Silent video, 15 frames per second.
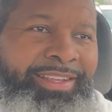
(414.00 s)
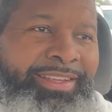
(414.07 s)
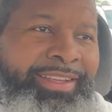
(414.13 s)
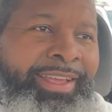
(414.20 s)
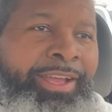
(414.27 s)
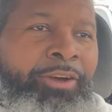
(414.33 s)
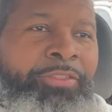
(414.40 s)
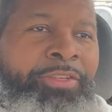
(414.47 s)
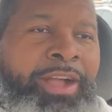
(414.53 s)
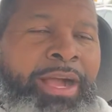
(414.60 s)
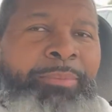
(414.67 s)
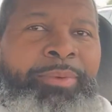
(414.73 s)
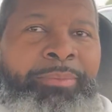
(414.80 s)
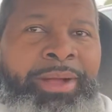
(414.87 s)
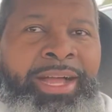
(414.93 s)
health
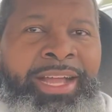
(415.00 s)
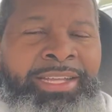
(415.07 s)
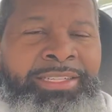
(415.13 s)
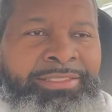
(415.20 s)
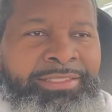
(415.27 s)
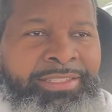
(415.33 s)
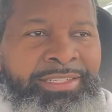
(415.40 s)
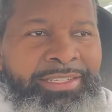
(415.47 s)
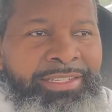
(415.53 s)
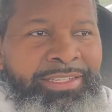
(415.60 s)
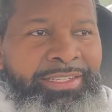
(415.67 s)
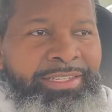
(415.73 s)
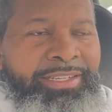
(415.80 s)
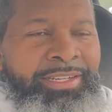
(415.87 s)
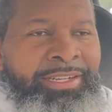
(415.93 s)
compromise,
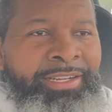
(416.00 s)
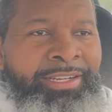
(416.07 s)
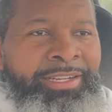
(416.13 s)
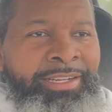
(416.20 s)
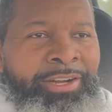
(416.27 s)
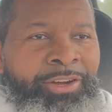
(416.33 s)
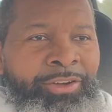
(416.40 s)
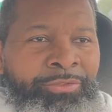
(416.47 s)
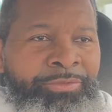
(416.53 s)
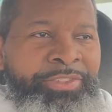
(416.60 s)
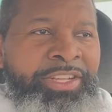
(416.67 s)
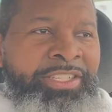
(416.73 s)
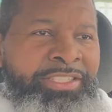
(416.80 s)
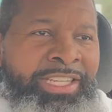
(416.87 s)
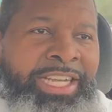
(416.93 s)
on
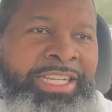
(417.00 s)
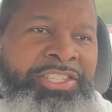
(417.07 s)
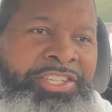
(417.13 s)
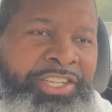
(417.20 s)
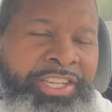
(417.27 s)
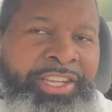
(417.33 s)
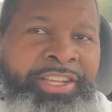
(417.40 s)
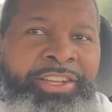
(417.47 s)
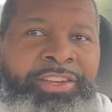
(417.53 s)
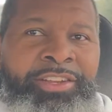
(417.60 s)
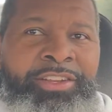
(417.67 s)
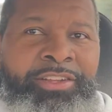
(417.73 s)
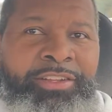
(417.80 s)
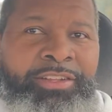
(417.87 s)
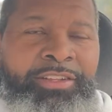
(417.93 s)
things like
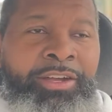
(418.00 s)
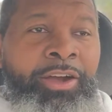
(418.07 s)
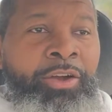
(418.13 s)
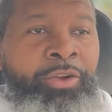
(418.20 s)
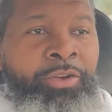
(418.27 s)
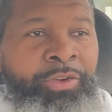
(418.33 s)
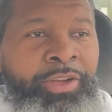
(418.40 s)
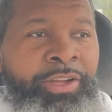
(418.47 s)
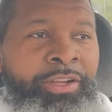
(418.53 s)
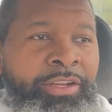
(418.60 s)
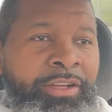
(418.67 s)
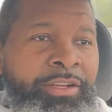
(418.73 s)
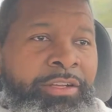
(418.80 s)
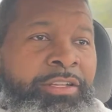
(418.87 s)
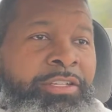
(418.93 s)
chicken, okra,
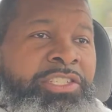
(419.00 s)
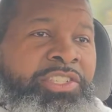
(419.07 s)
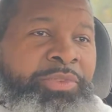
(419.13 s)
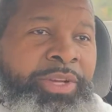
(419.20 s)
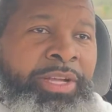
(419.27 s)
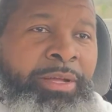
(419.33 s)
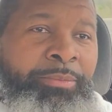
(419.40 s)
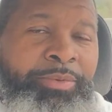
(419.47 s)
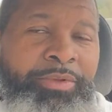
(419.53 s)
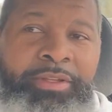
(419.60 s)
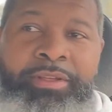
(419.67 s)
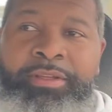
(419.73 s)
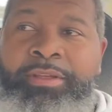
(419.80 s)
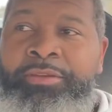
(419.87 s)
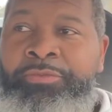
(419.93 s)
shrimp,
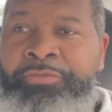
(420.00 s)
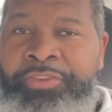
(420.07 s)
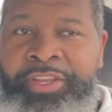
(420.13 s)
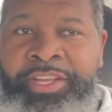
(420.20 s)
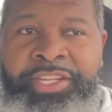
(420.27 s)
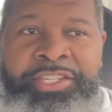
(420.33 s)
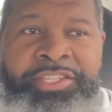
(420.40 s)
fish,